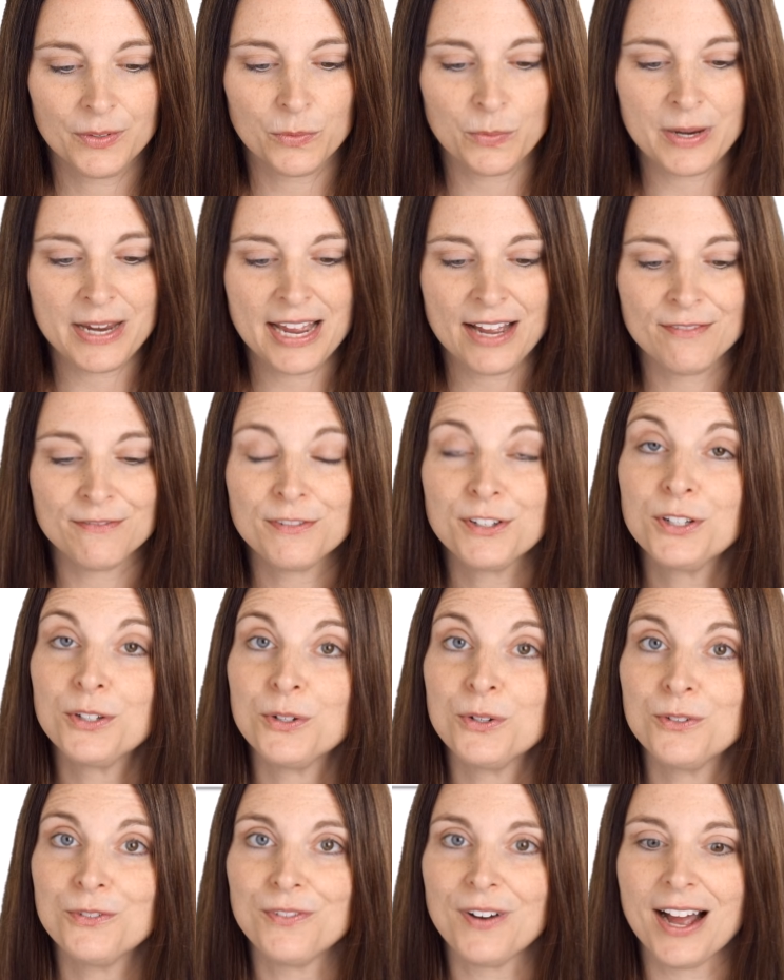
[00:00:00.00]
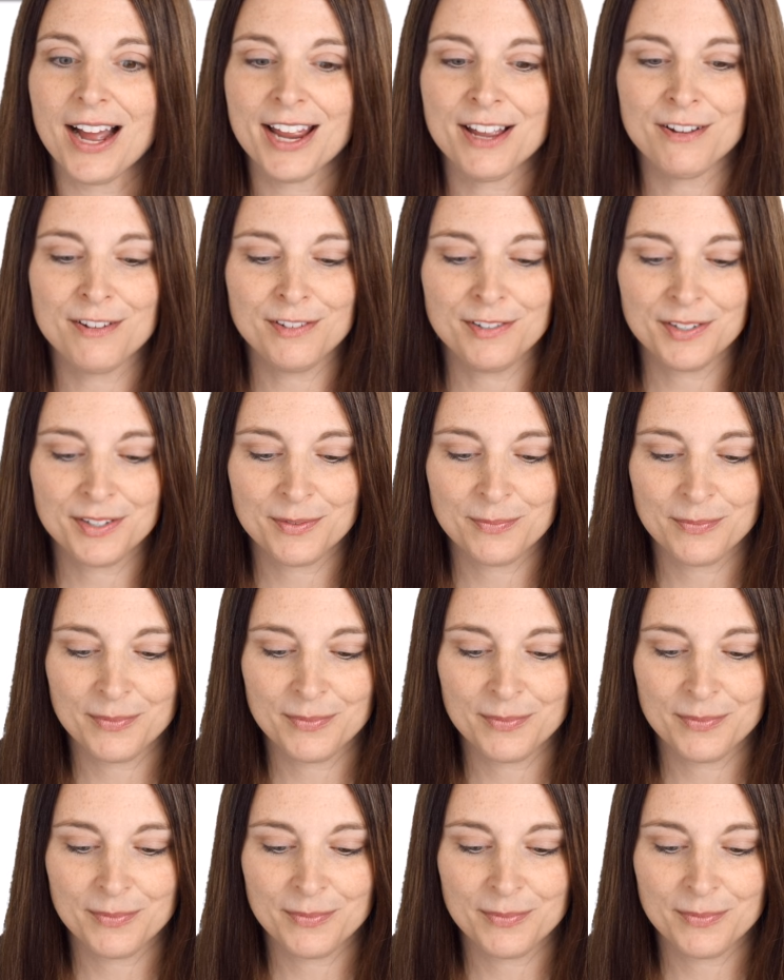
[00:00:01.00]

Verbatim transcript: we have two files.